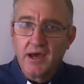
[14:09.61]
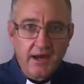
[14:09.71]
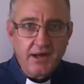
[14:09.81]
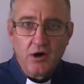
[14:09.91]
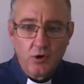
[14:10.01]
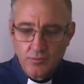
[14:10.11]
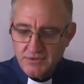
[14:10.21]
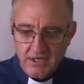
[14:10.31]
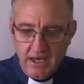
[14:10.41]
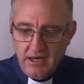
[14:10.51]
and our
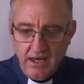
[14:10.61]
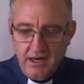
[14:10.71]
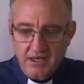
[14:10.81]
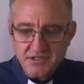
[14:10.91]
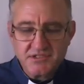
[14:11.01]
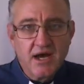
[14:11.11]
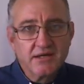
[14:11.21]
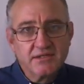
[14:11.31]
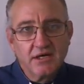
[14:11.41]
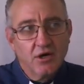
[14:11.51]
homes and our
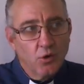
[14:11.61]
society.